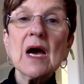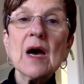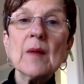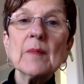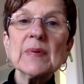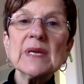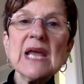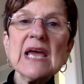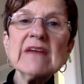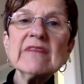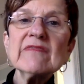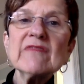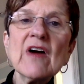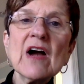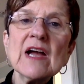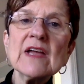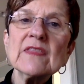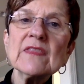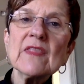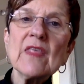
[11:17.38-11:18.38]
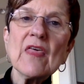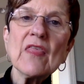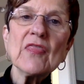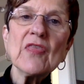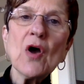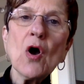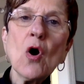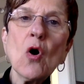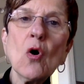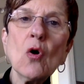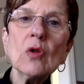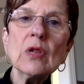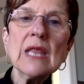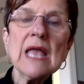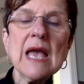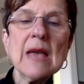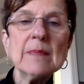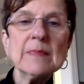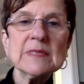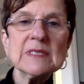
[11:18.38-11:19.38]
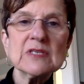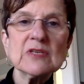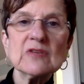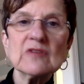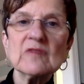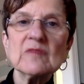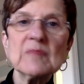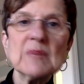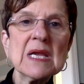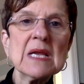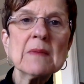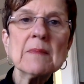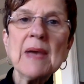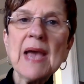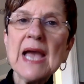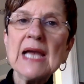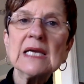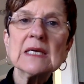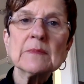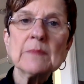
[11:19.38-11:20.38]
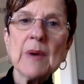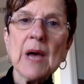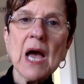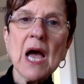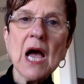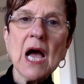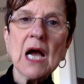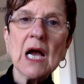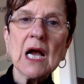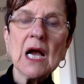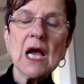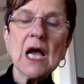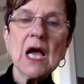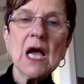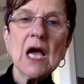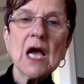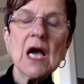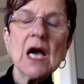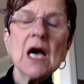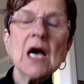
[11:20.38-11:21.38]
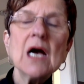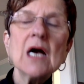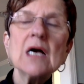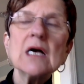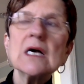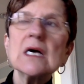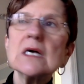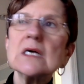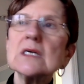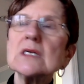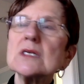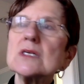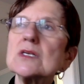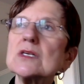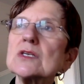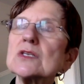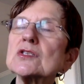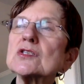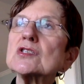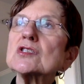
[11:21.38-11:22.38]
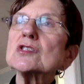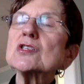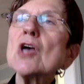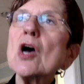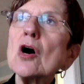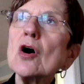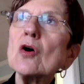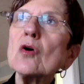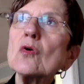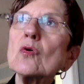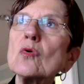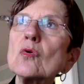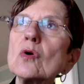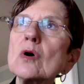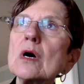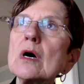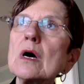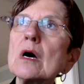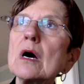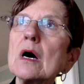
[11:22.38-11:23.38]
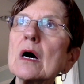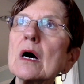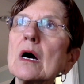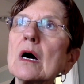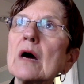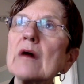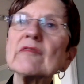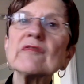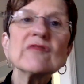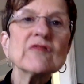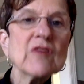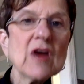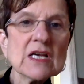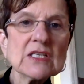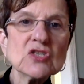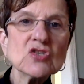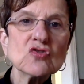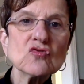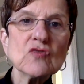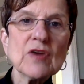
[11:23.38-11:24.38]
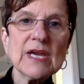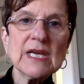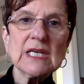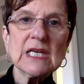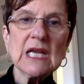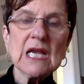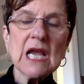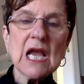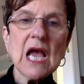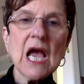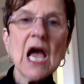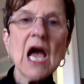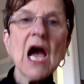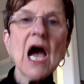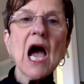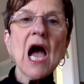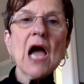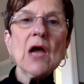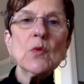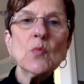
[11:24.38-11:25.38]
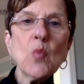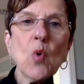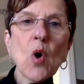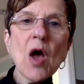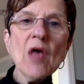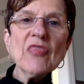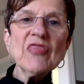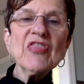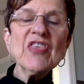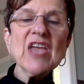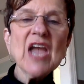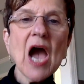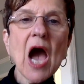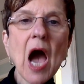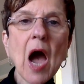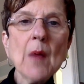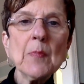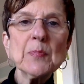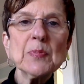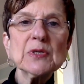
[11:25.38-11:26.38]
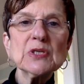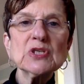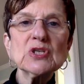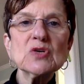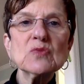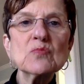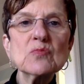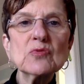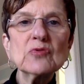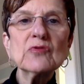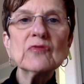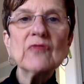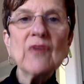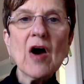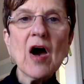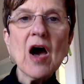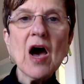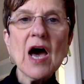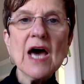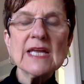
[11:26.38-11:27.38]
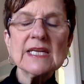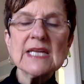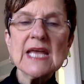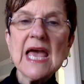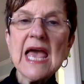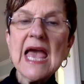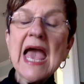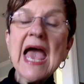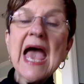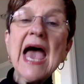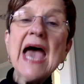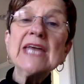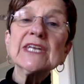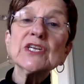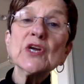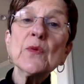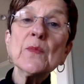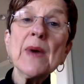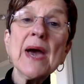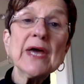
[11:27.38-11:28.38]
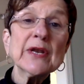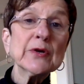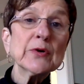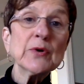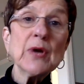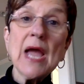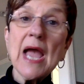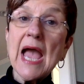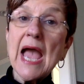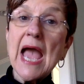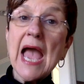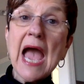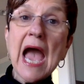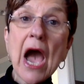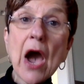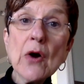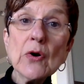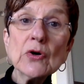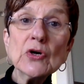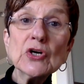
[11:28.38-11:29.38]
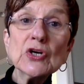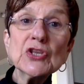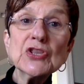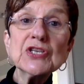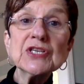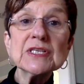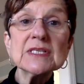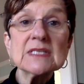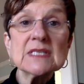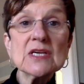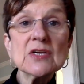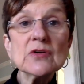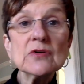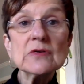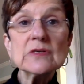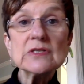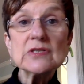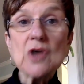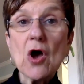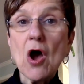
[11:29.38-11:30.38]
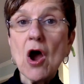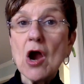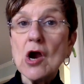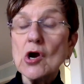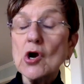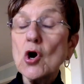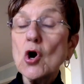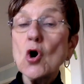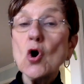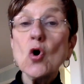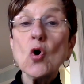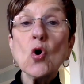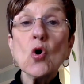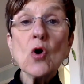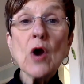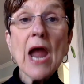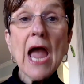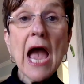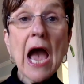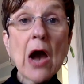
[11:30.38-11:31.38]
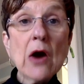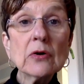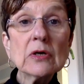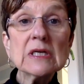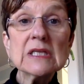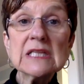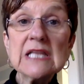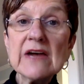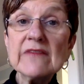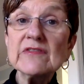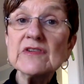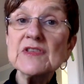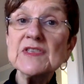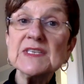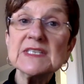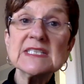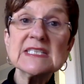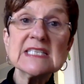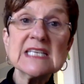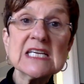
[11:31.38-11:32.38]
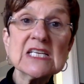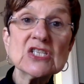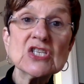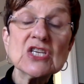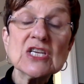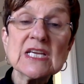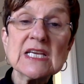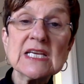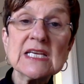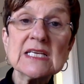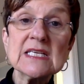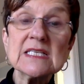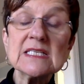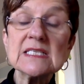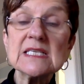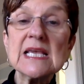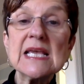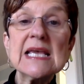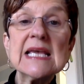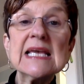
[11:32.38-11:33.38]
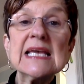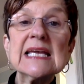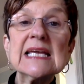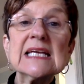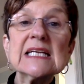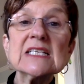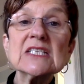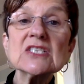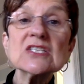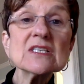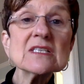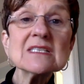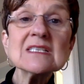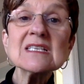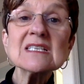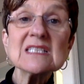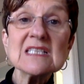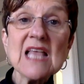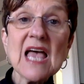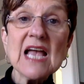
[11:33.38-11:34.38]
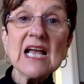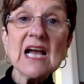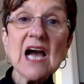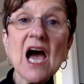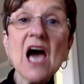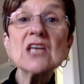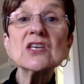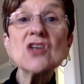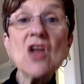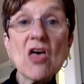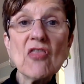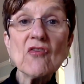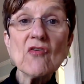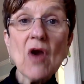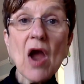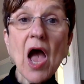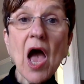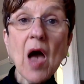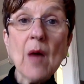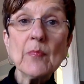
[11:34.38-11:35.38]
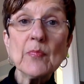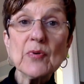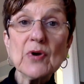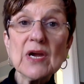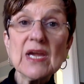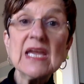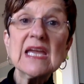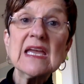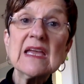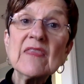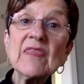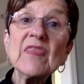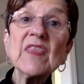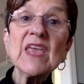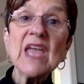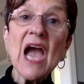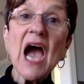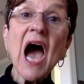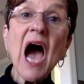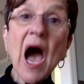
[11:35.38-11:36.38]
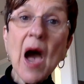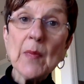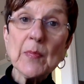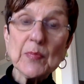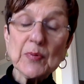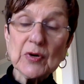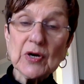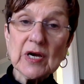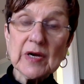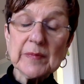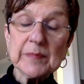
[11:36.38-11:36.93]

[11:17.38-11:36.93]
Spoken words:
but I find the whole episode of Ping, Pang, and Pong so frustrating. I want the opera to move on, and no matter how good the singers are or how clever the staging is, it just is like another opera in the opera.